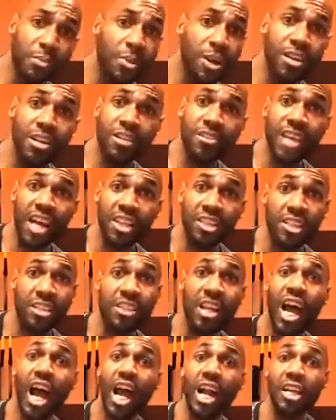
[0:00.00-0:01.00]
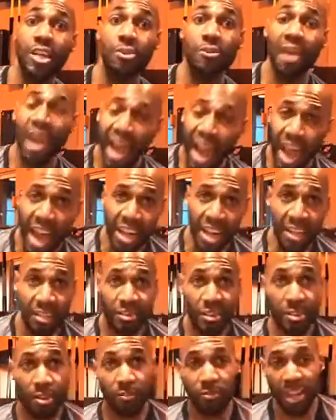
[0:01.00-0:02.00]
Flexibility sessions, how do you
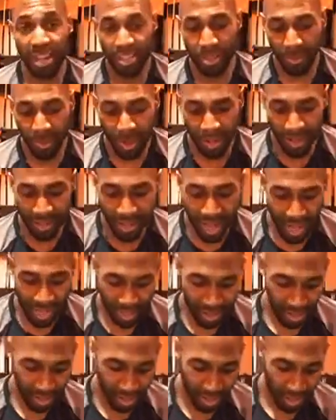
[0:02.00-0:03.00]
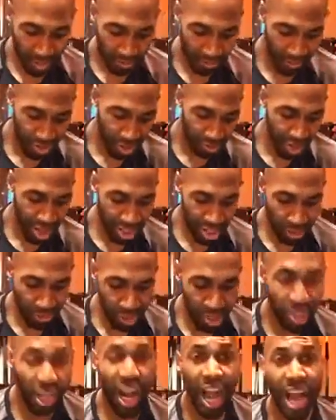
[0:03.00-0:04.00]
add it into your flexibility sessions?
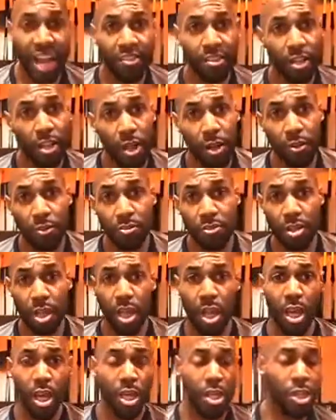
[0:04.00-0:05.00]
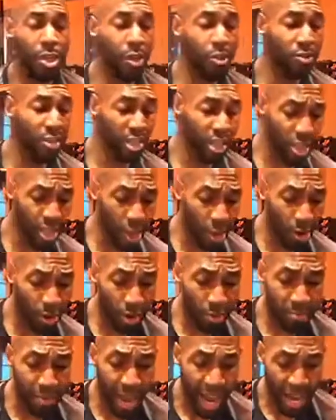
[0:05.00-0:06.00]
Stretching with your eyes closed, using
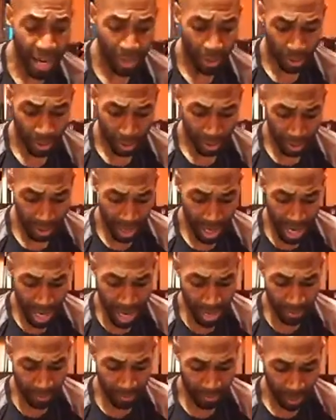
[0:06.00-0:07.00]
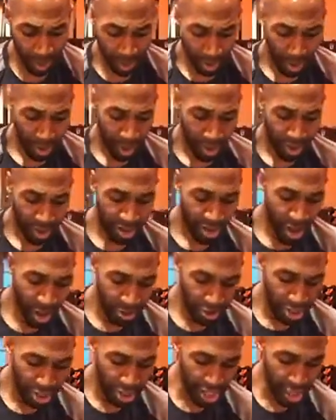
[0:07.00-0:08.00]
a yoga mat, okay?
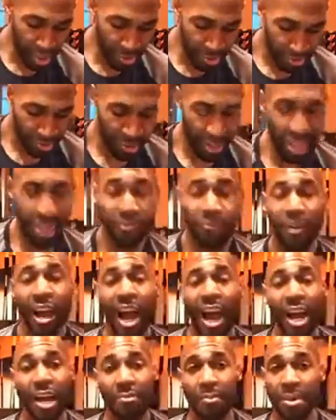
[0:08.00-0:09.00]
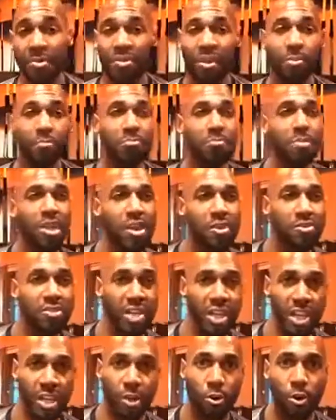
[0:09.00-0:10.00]
No shoes, the environment, the
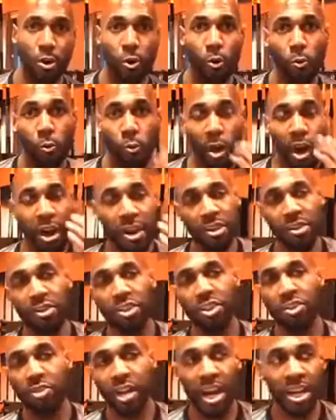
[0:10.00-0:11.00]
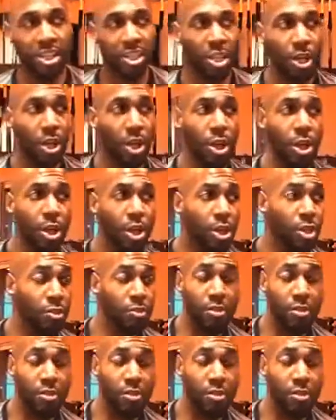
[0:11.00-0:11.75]
music, where you stretch.